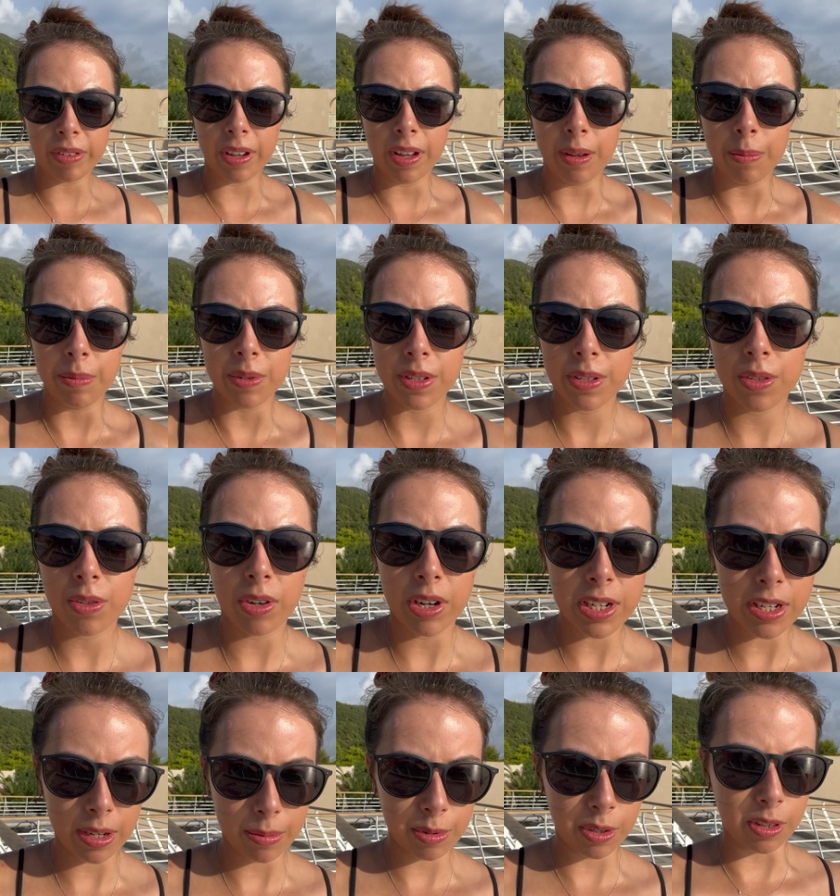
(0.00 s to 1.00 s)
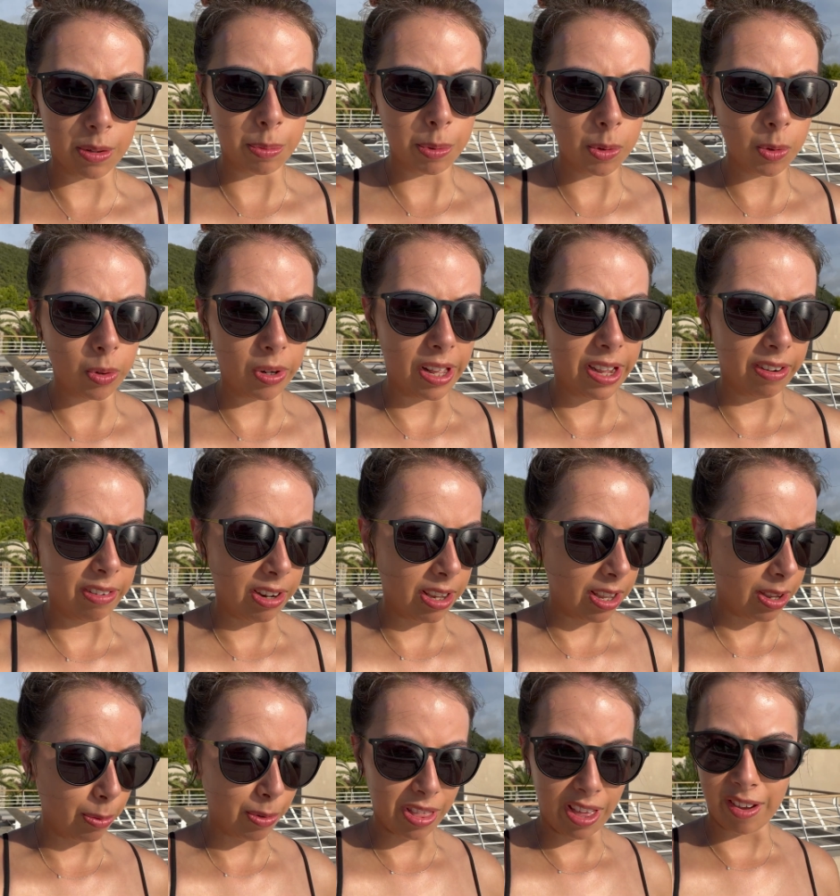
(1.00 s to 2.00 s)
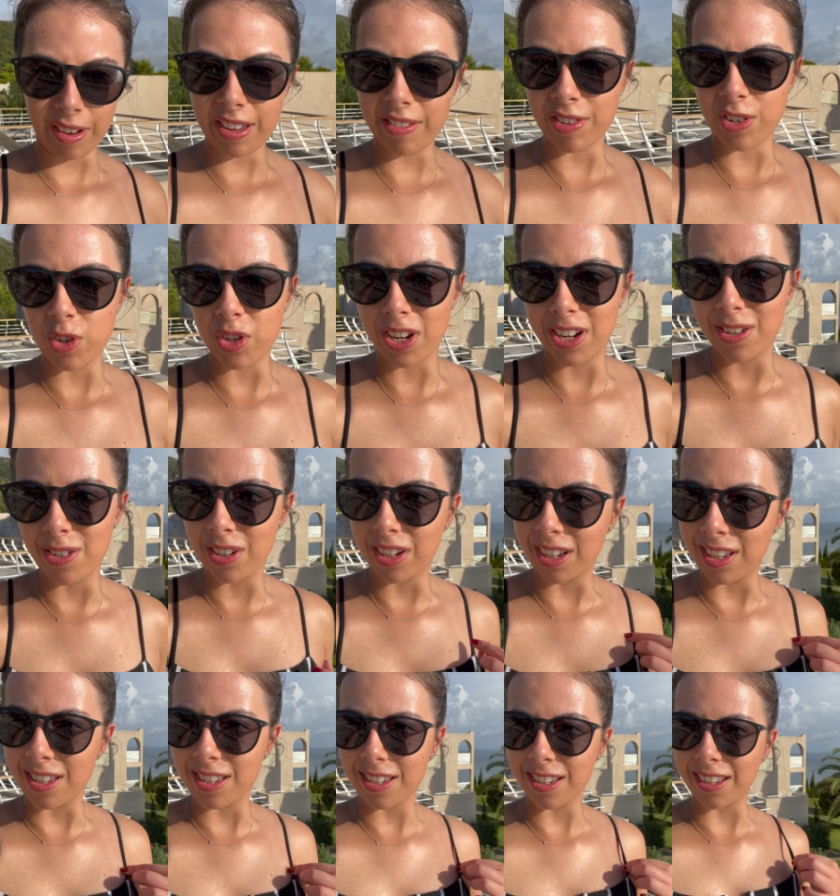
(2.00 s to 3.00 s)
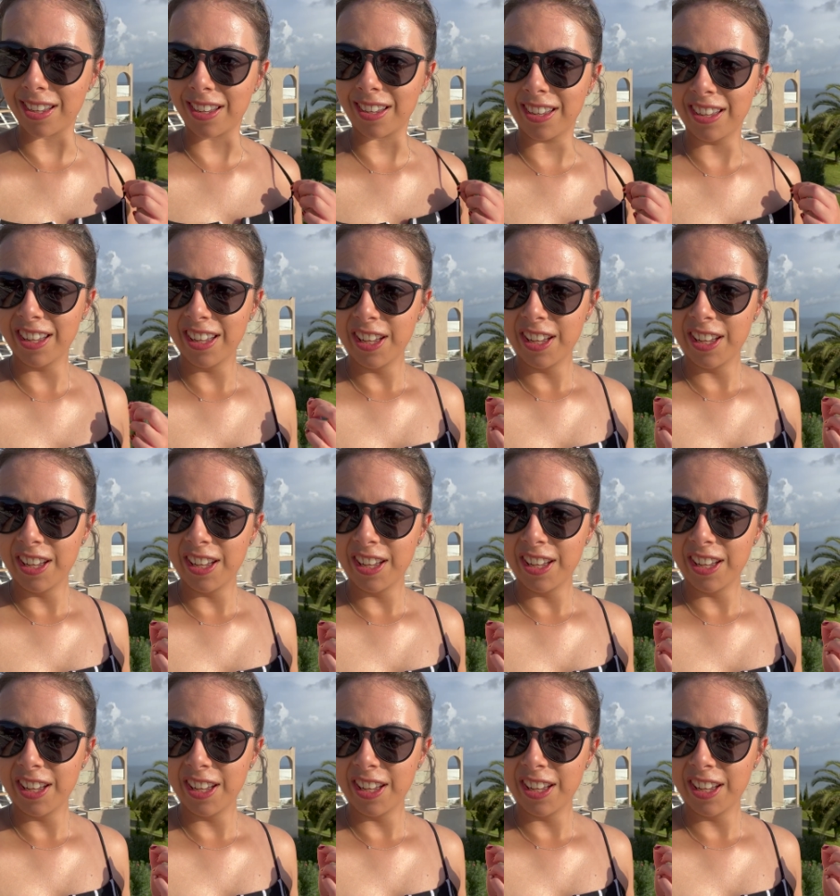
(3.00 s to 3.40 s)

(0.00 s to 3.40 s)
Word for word: come straight up to the pool area without even changing into